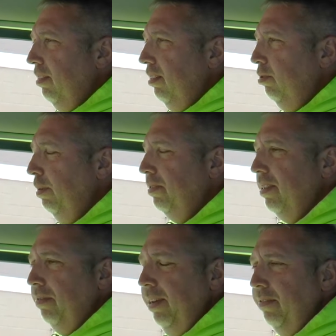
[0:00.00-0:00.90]
sweepers
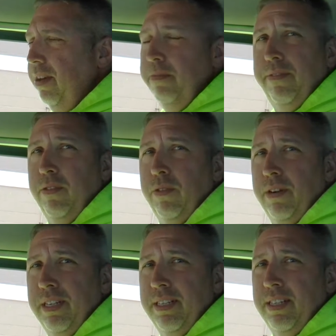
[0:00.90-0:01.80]
that we've run
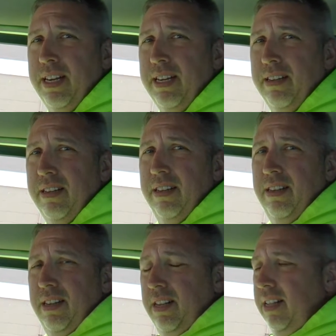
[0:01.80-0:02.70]
before is
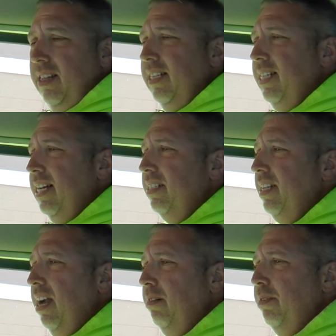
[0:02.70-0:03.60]
this has
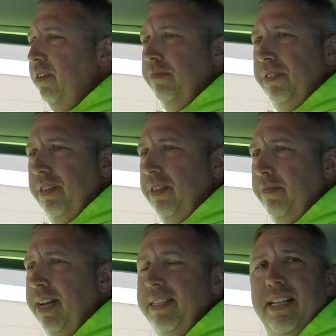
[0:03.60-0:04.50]
gutter brooms
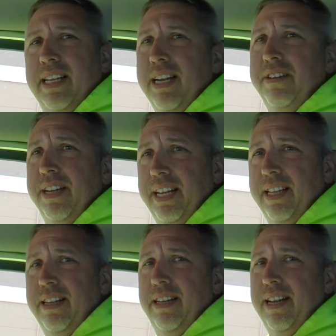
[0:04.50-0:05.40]
basically underneath
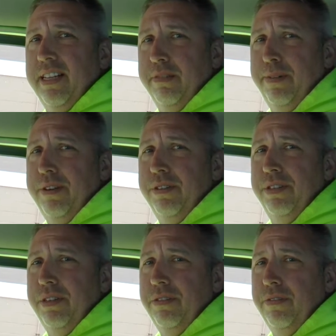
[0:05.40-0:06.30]
it, as opposed
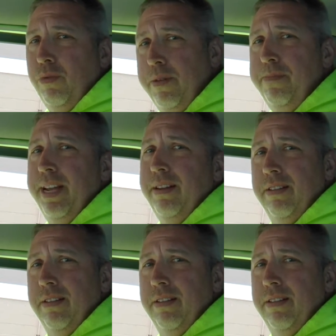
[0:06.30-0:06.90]
to one big